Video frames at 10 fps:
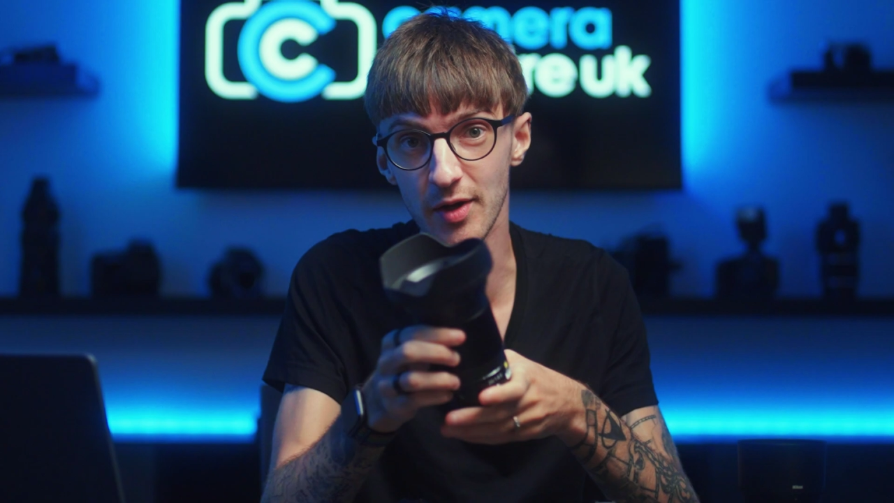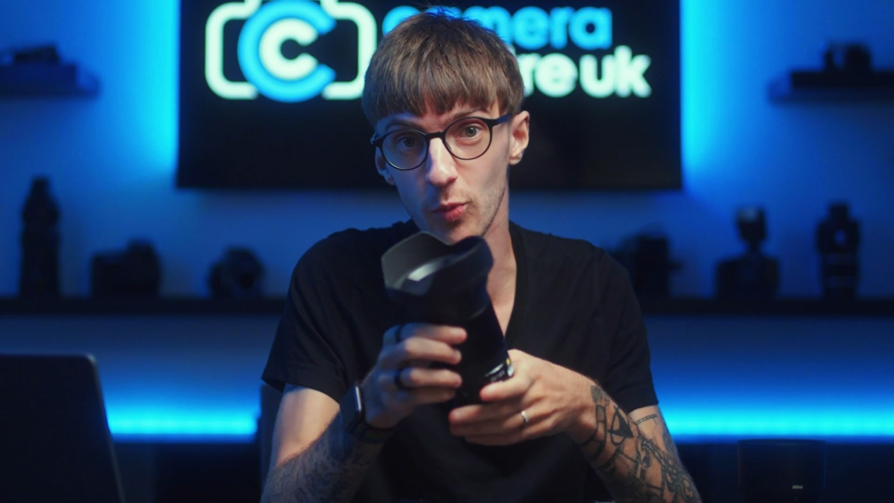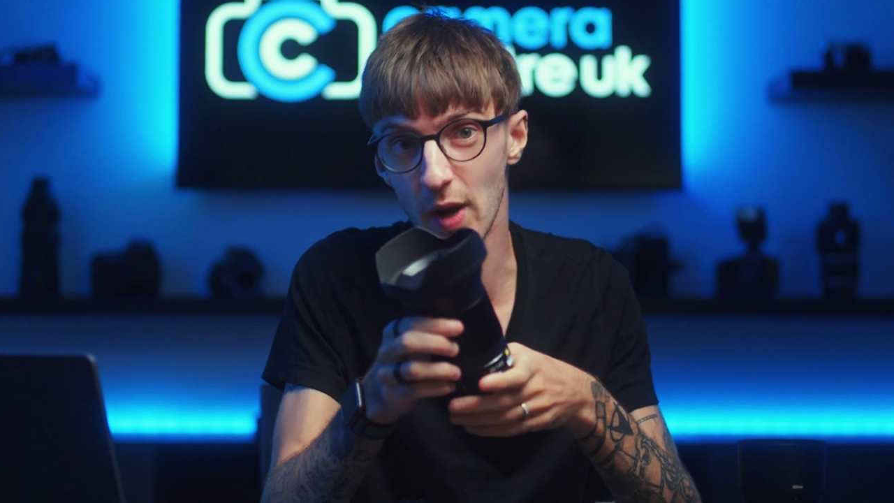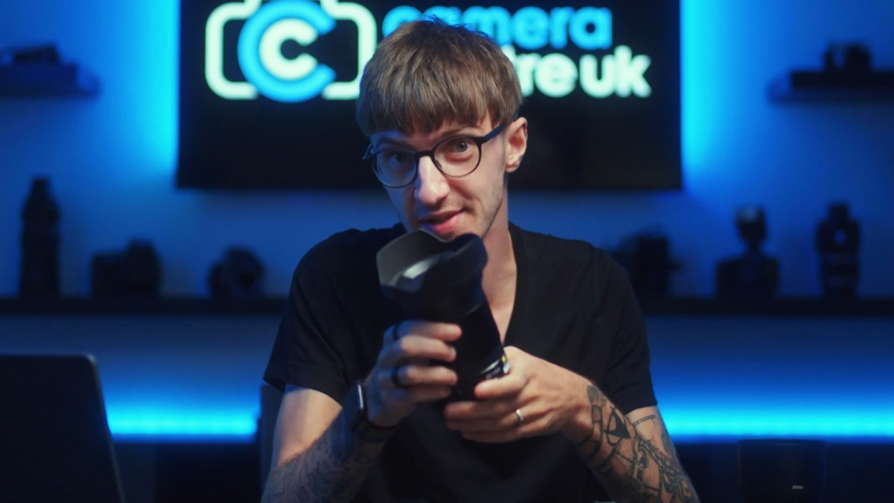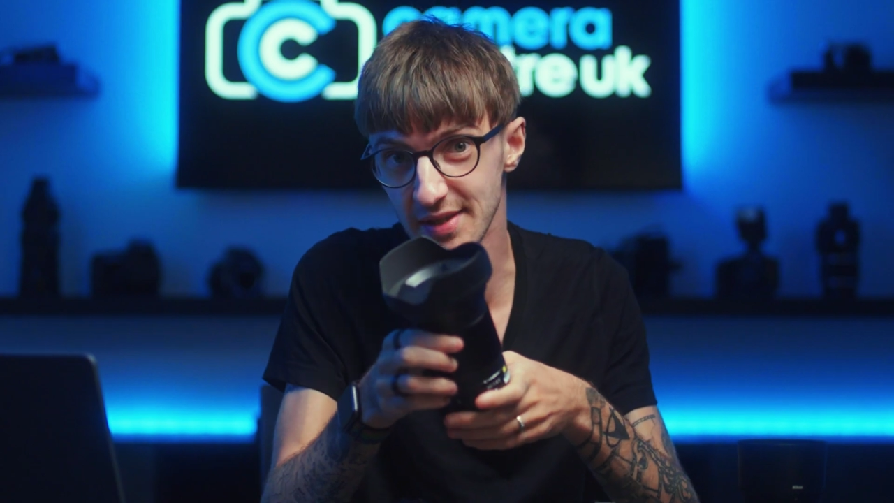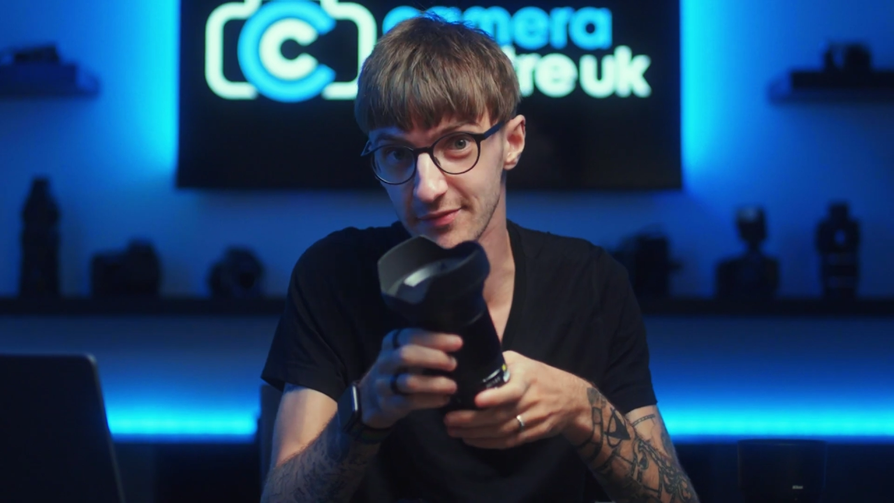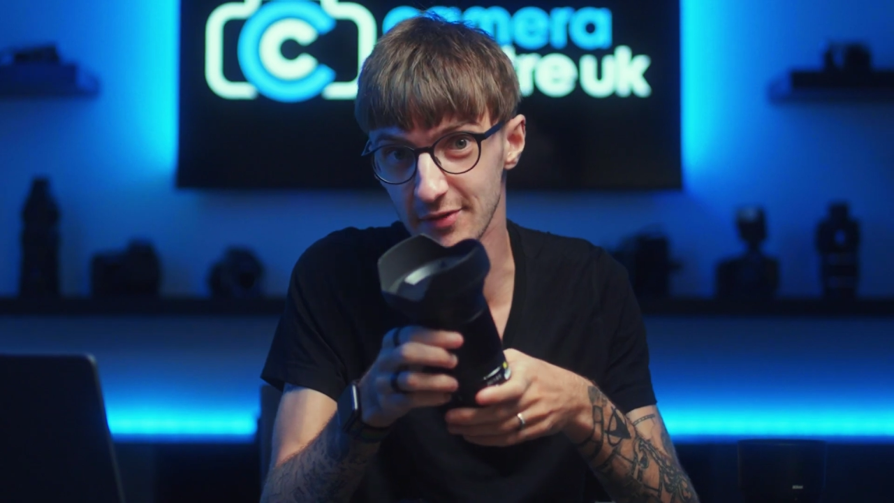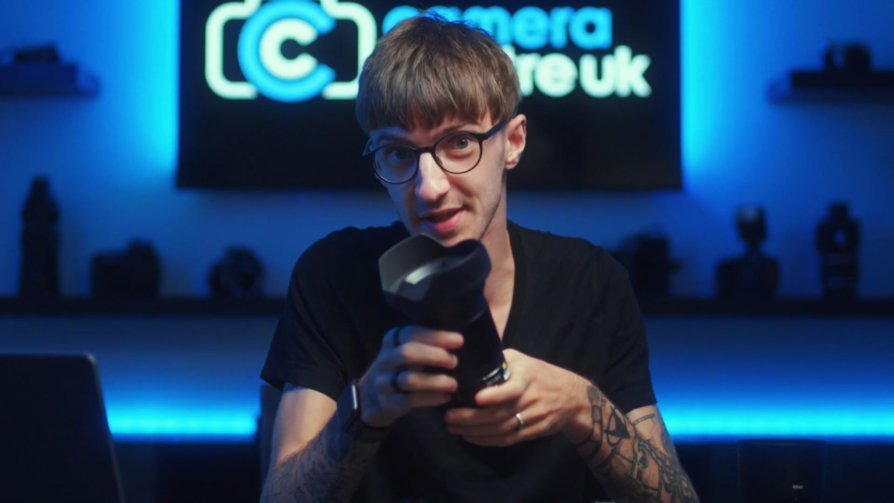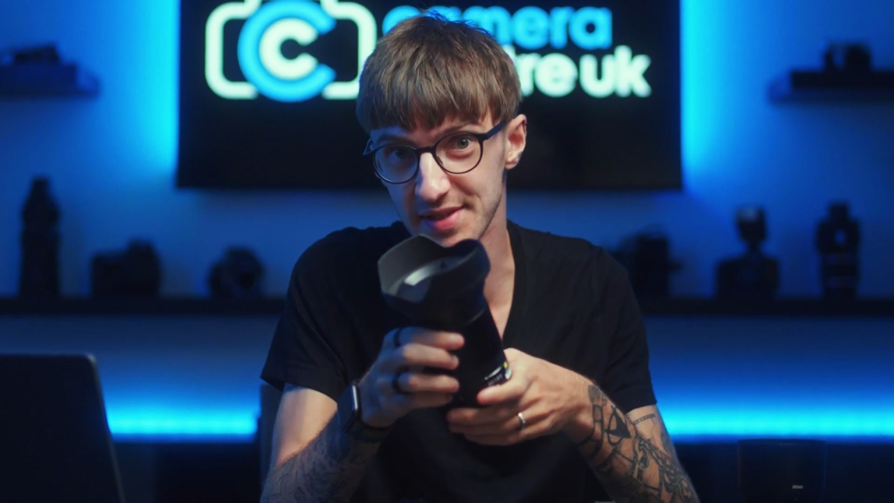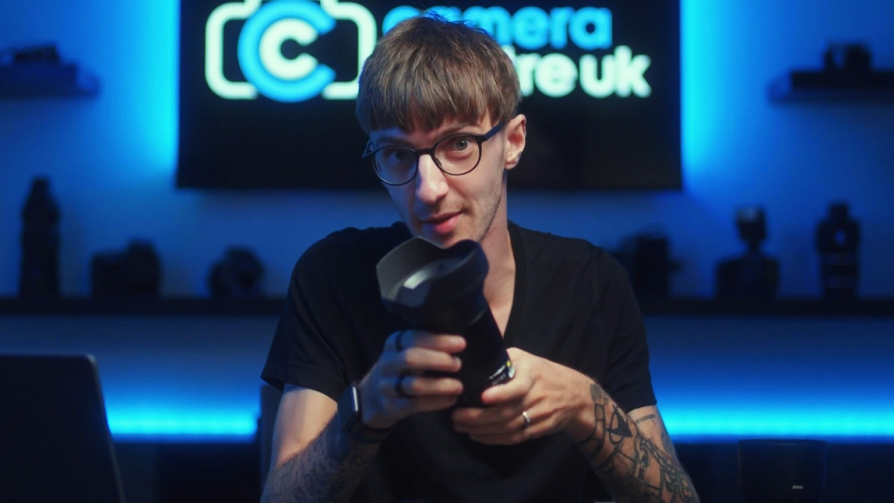at a wedding,
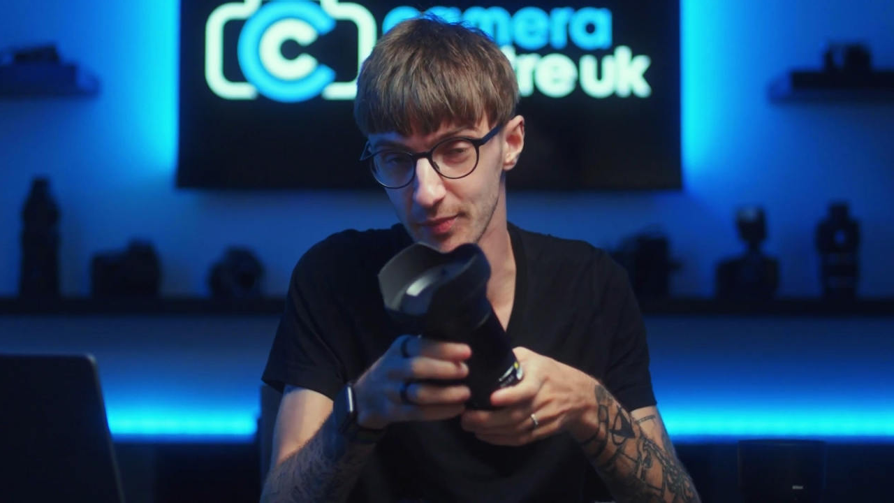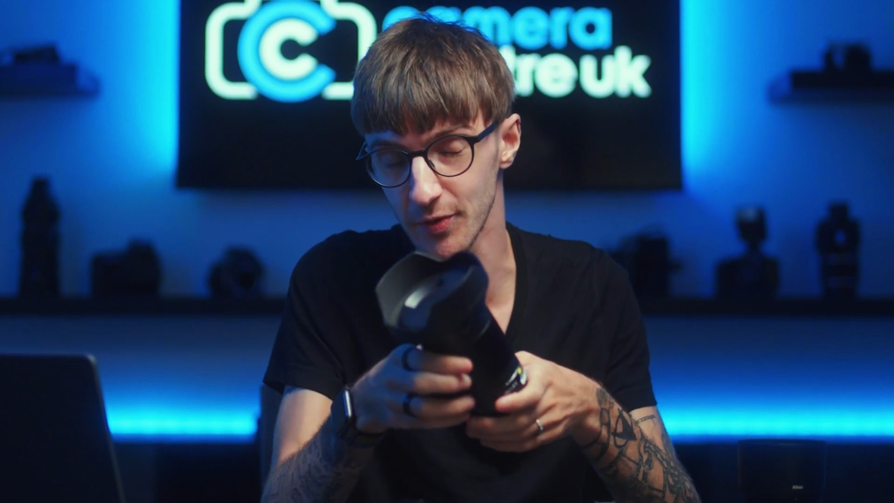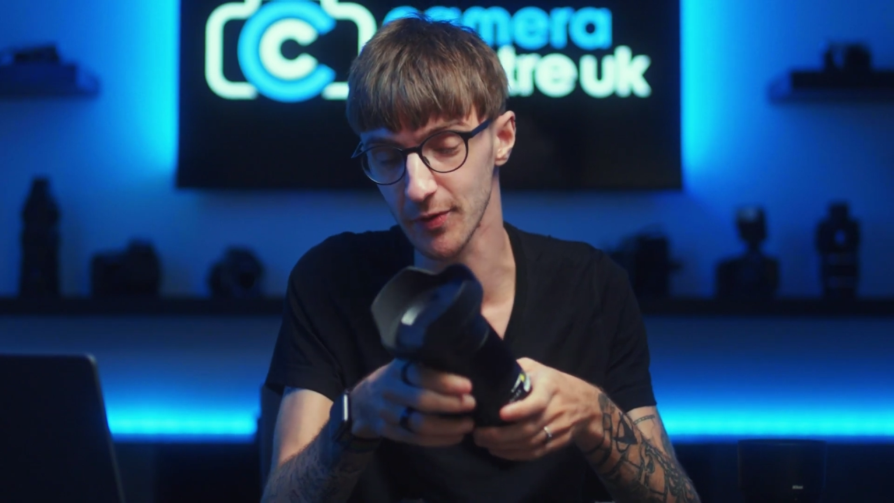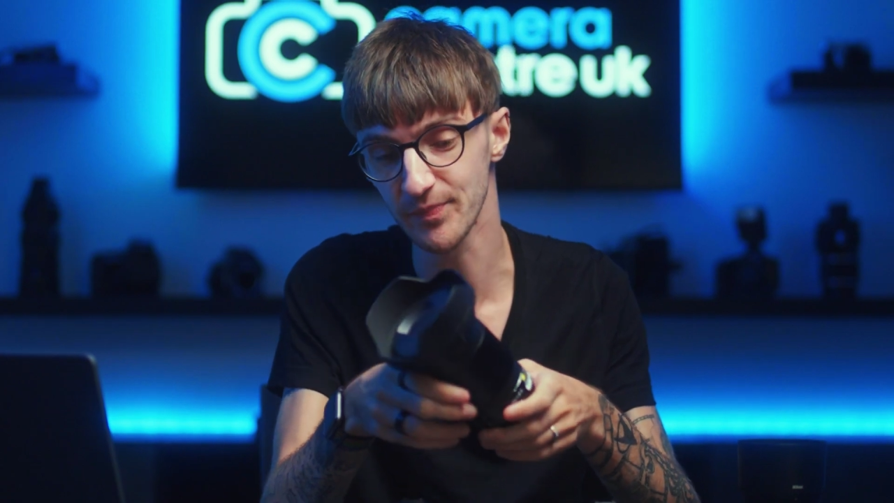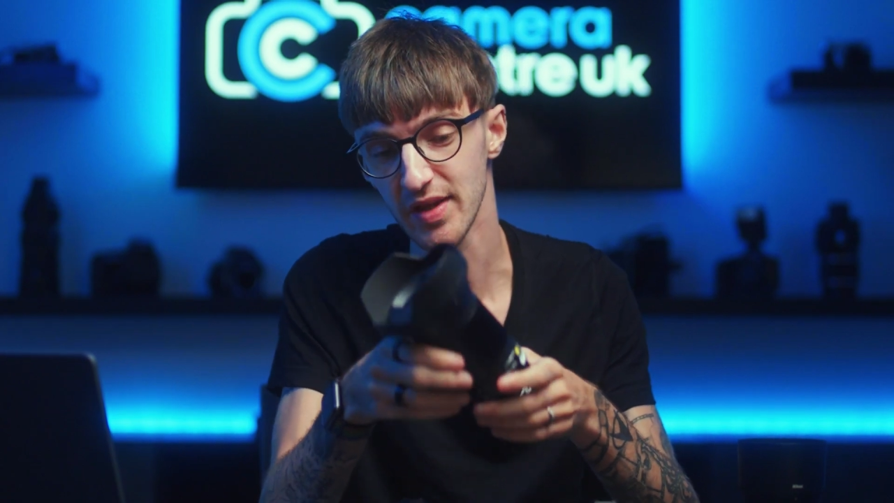for example,